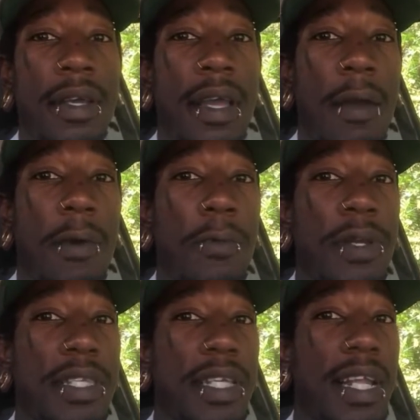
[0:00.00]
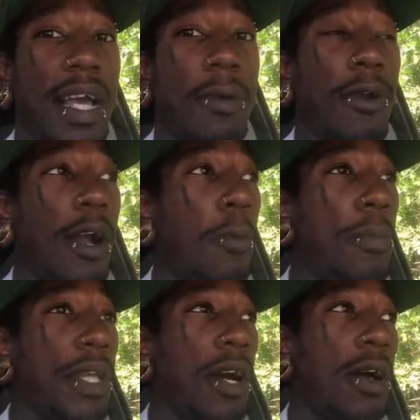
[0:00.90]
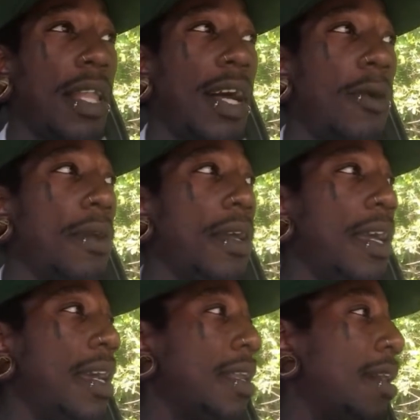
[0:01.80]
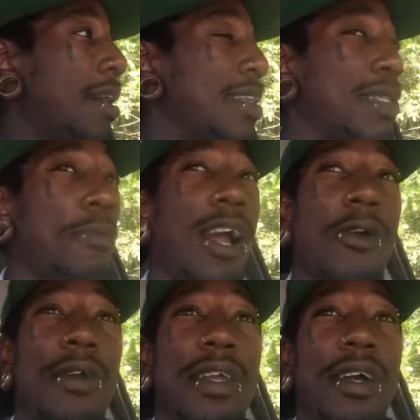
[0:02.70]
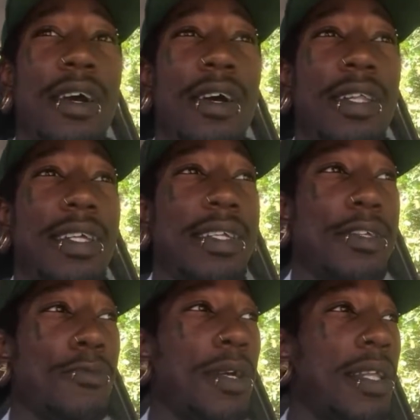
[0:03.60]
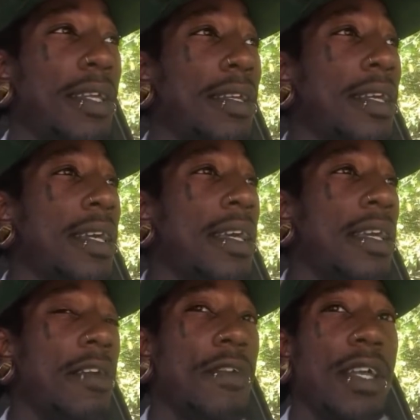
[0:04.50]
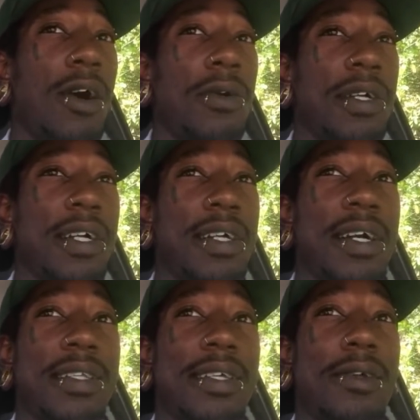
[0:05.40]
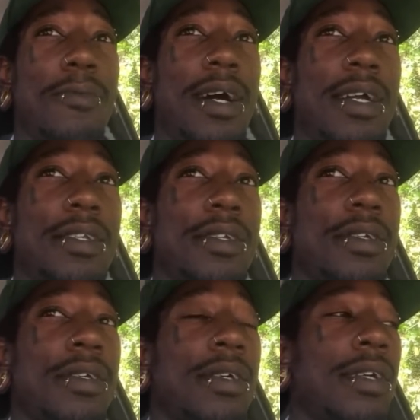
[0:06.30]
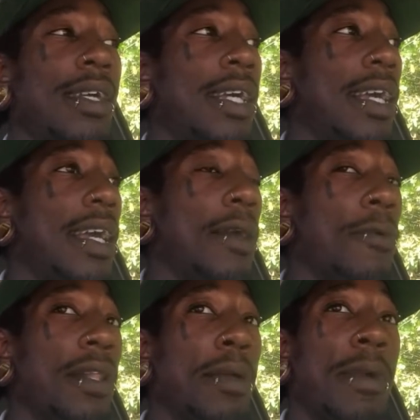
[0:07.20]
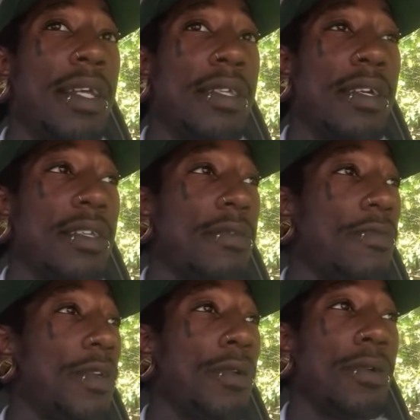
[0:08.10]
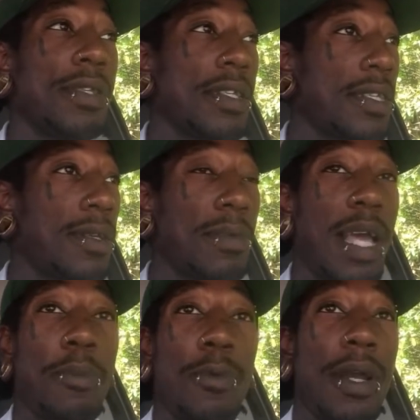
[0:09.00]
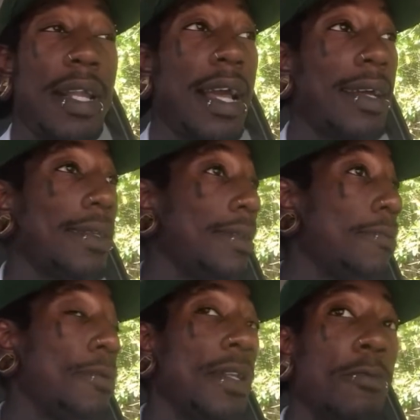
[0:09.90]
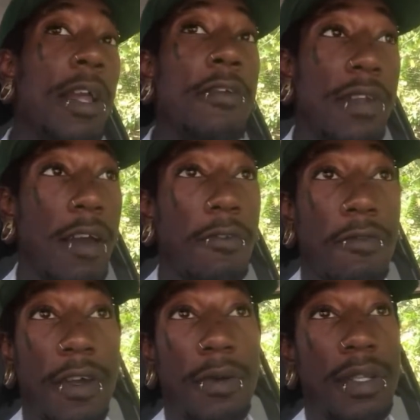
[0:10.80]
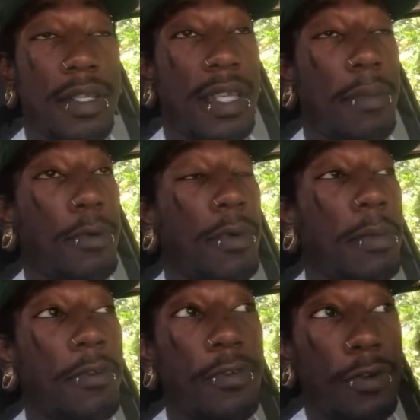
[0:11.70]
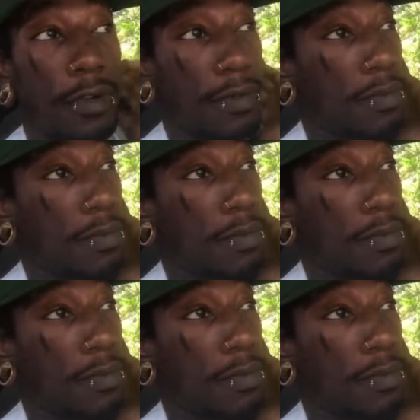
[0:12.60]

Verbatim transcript: And when we see that we're helping y'all out and uh, inspiring y'all and just really giving y'all good content to watch, it really makes us feel just some type of way that we, we've never felt this type of way before.